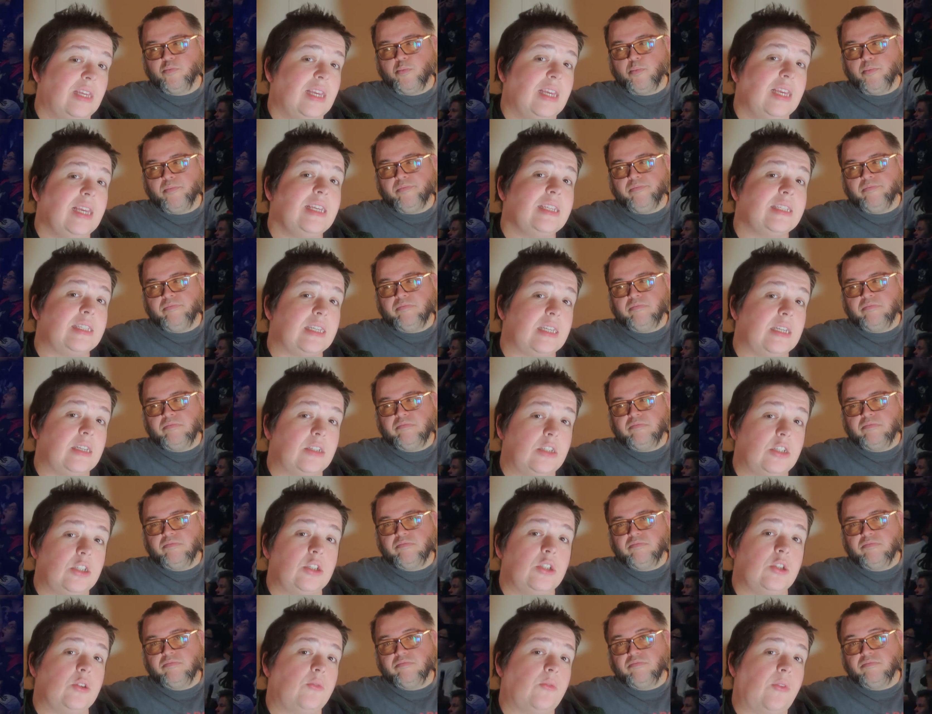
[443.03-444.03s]
Speaker 1: easy to
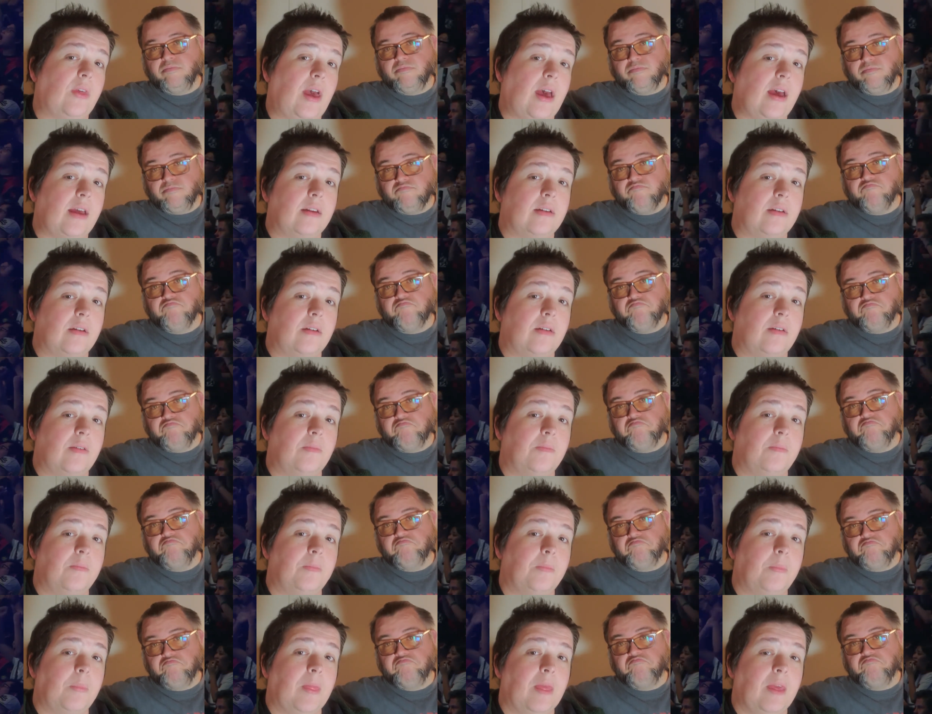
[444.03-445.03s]
do that,
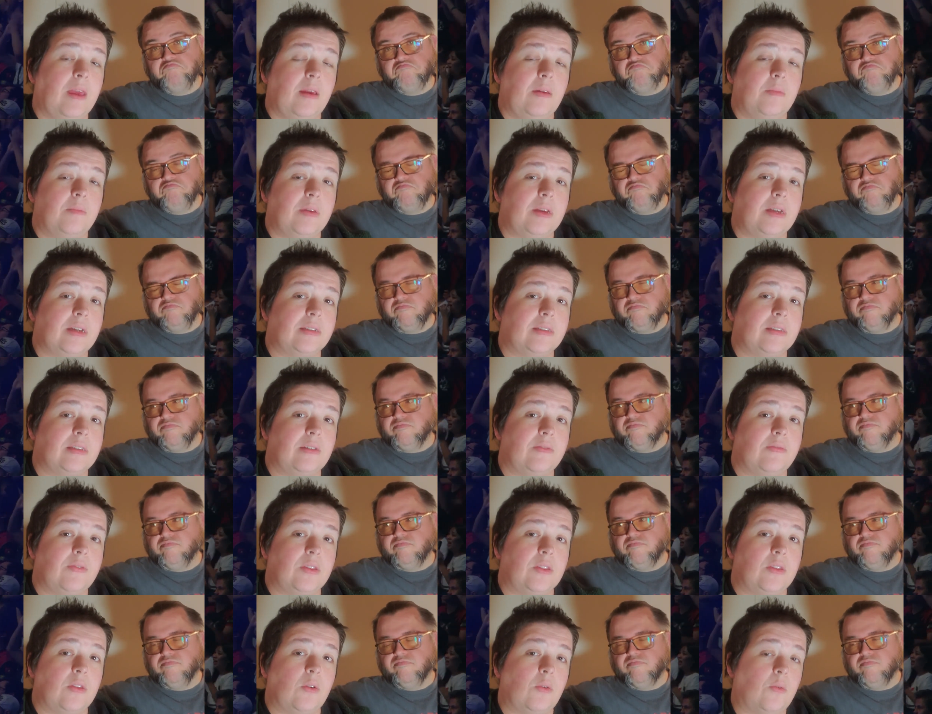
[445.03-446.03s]
because
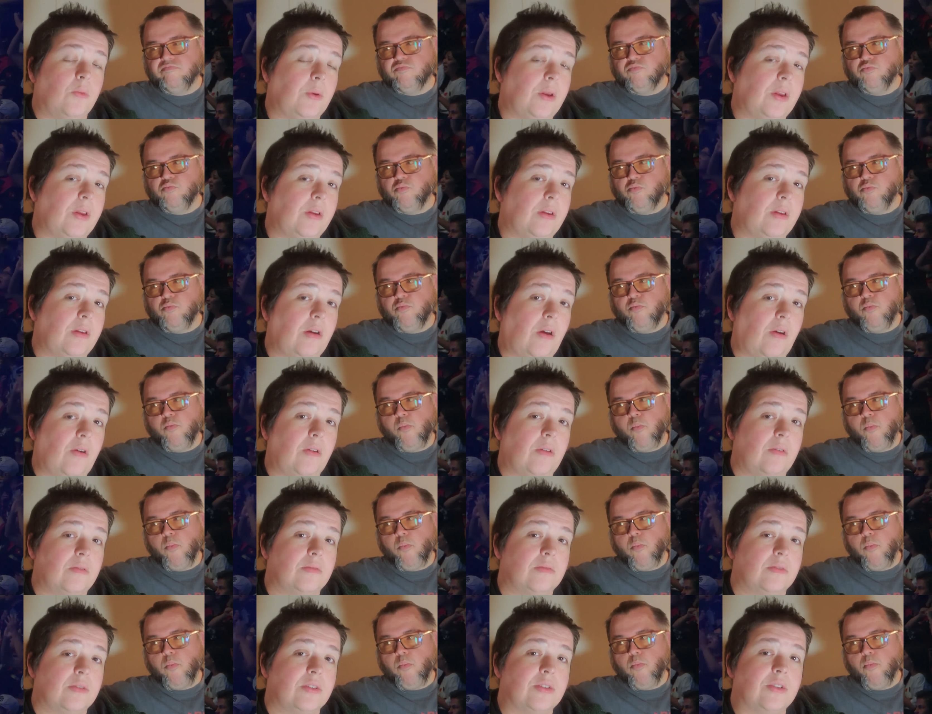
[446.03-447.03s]
even though we are
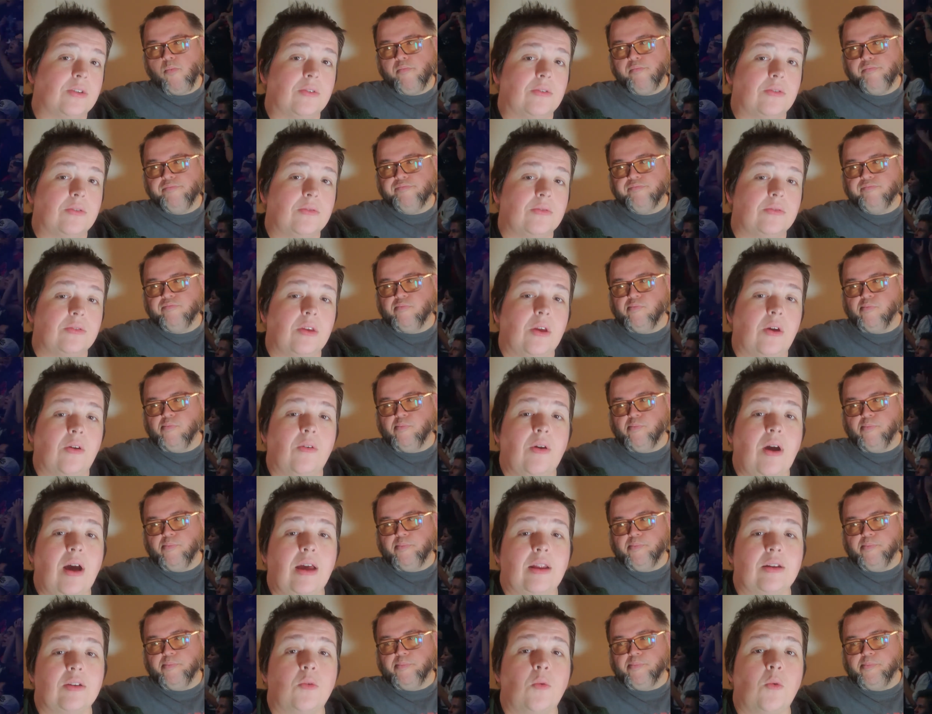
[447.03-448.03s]
still,
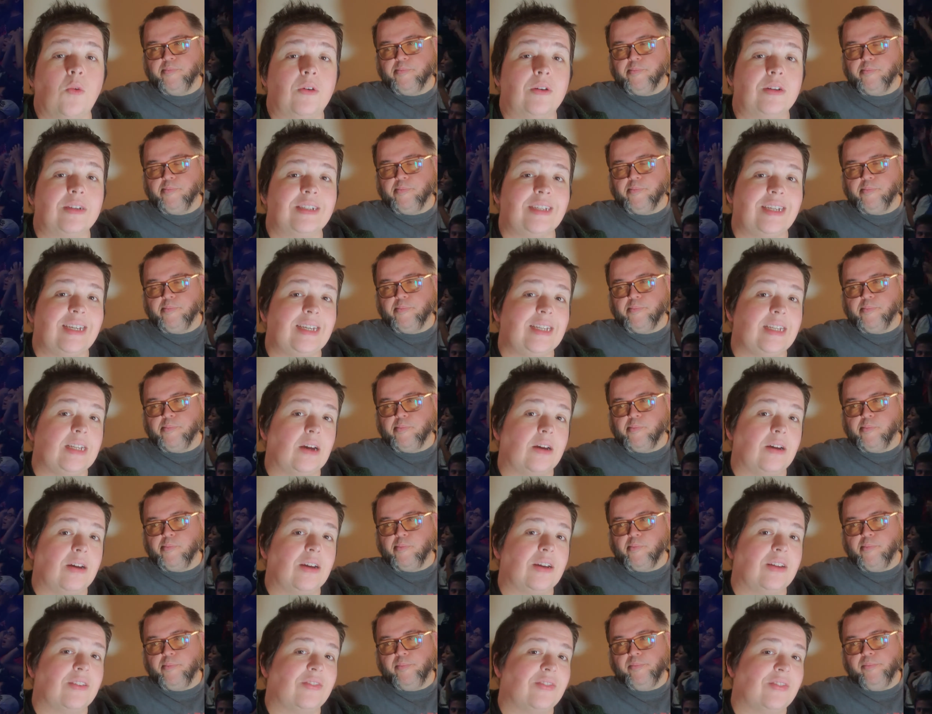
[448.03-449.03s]
on quarantine,
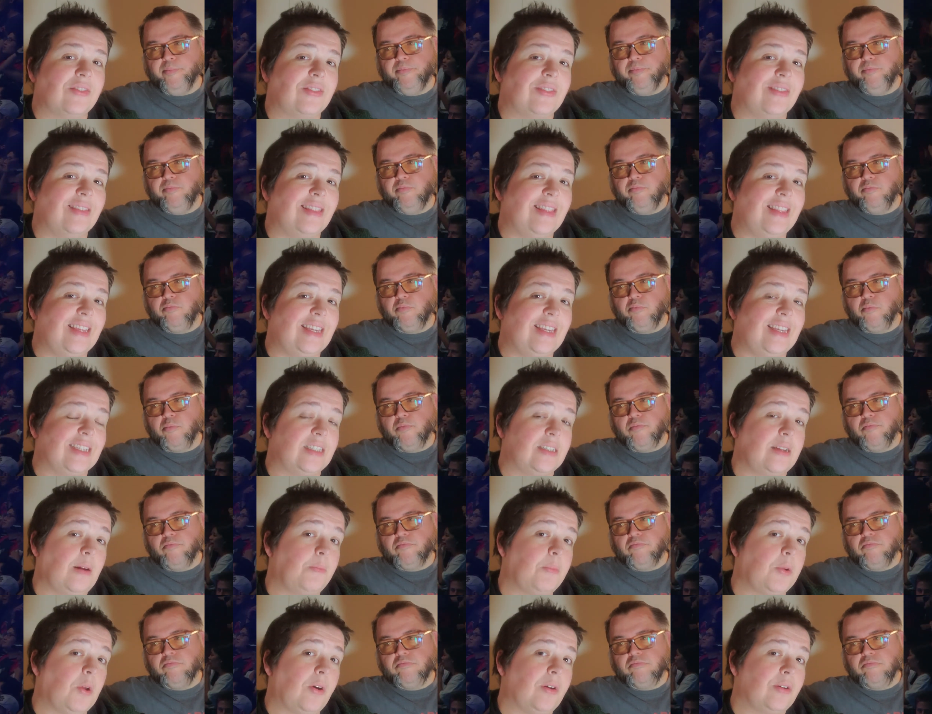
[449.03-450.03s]
the
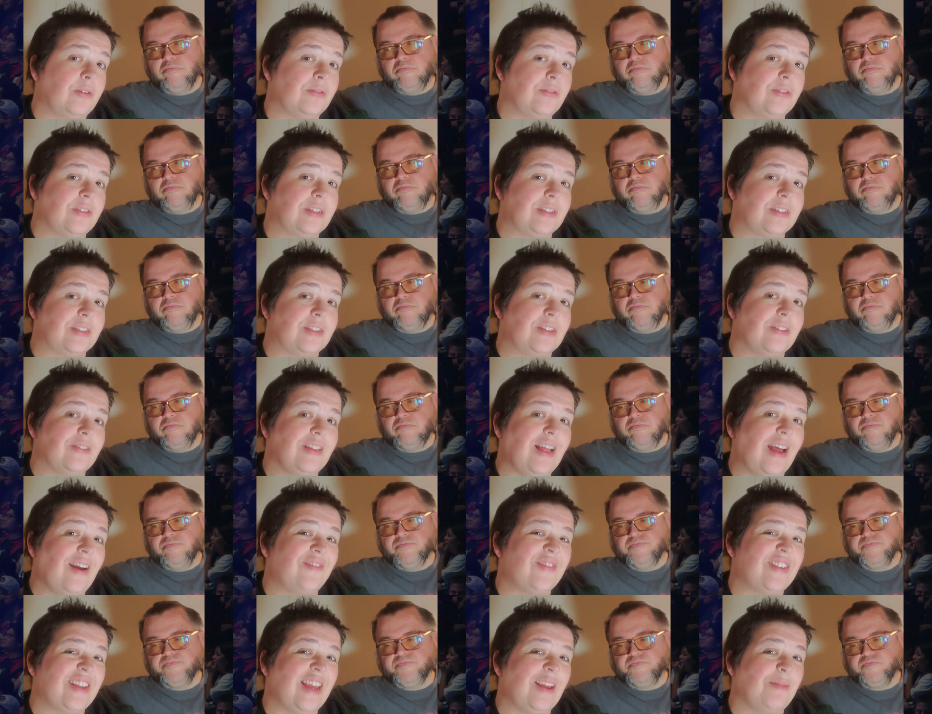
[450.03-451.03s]
stepdaughters still
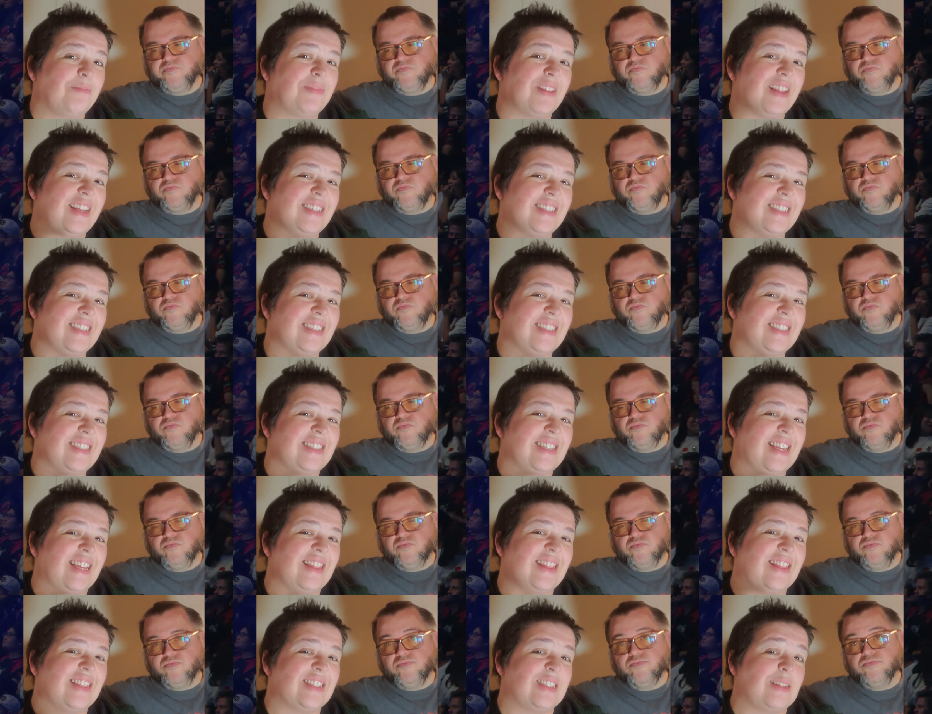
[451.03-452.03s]
have to get places,
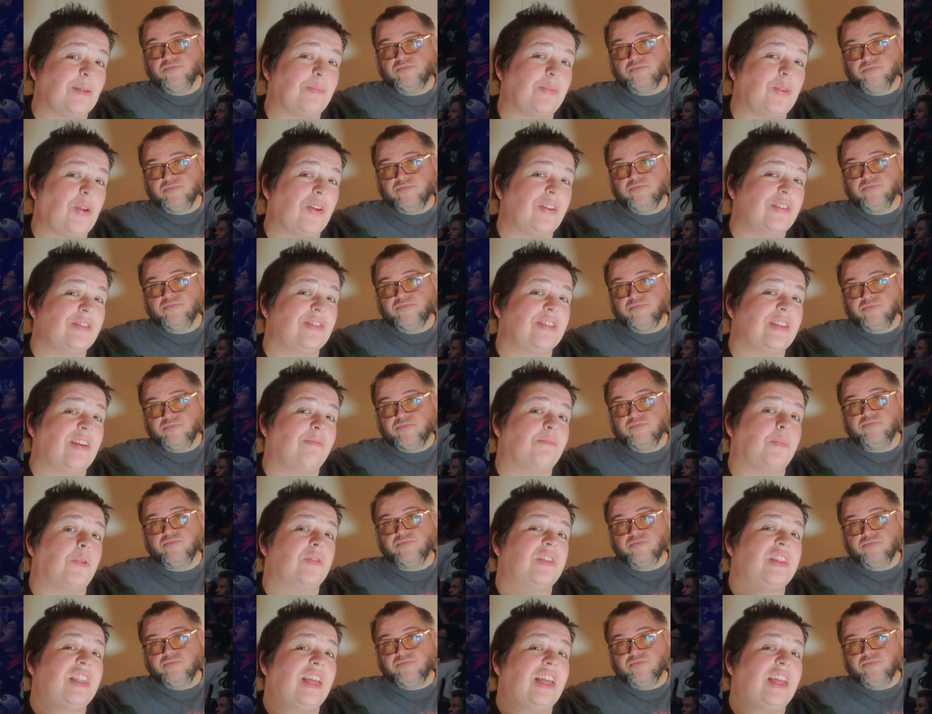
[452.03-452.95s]
and the stepdaughters have both